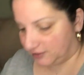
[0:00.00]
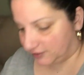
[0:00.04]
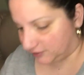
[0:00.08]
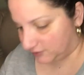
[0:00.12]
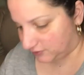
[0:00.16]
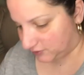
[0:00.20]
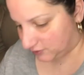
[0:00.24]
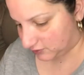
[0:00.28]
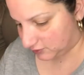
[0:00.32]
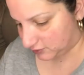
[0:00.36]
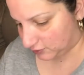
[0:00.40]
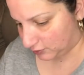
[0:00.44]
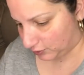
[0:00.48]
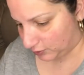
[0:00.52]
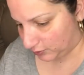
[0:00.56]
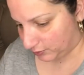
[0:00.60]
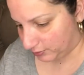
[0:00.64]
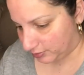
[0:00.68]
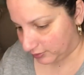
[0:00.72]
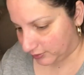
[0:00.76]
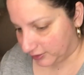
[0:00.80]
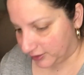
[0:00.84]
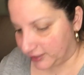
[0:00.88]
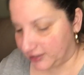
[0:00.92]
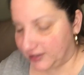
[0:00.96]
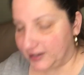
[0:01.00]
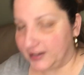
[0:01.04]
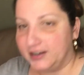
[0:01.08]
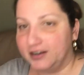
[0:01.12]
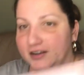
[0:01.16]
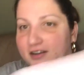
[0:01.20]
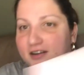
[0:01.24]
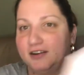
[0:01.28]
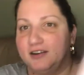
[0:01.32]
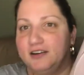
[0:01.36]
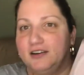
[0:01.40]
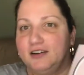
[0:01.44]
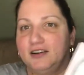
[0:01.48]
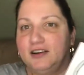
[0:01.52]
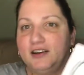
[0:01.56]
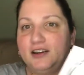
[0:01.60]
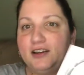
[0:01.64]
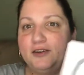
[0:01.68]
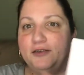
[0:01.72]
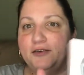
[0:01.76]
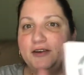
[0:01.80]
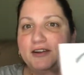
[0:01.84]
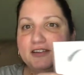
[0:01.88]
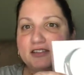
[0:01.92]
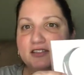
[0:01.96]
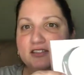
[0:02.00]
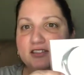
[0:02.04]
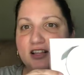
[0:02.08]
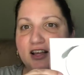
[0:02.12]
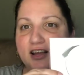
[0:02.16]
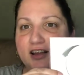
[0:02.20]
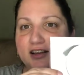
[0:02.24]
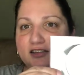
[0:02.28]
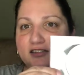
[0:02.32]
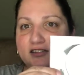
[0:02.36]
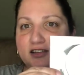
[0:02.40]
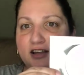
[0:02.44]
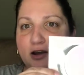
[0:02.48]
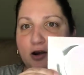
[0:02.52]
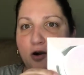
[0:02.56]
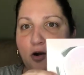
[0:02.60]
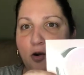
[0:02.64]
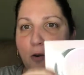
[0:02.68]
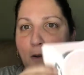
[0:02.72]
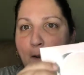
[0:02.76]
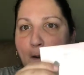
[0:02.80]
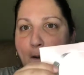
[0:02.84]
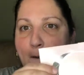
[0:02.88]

It's so pretty. Anyway, slides out.